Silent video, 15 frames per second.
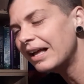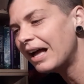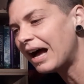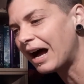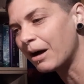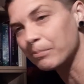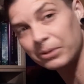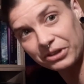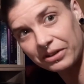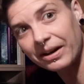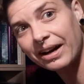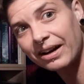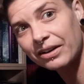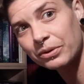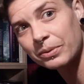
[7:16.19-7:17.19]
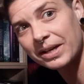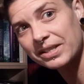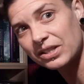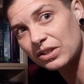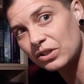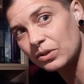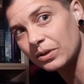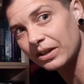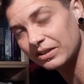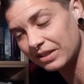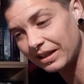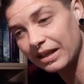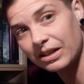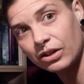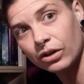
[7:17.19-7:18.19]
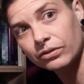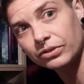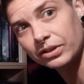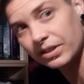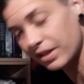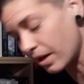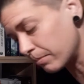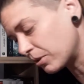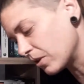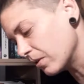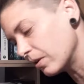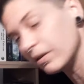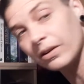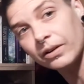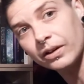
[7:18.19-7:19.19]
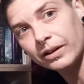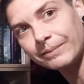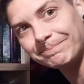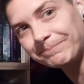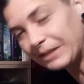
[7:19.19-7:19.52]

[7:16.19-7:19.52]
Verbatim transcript: Um, but there are other ways to do it to get your confidence up too, all right?